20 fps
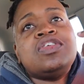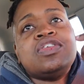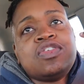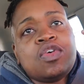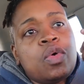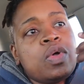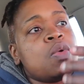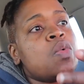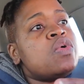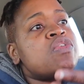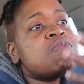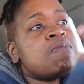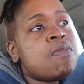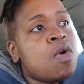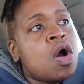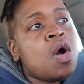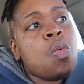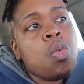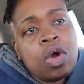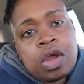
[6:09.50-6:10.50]
So it was
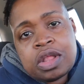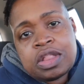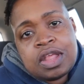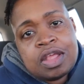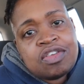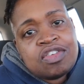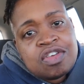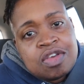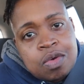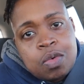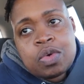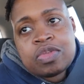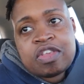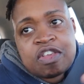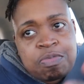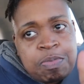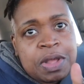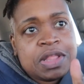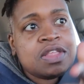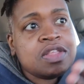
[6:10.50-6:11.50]
more work than she was
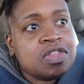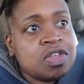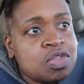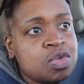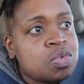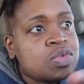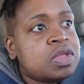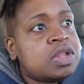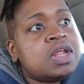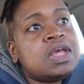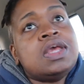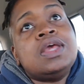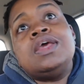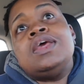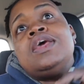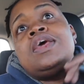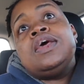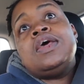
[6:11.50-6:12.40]
expecting to do today.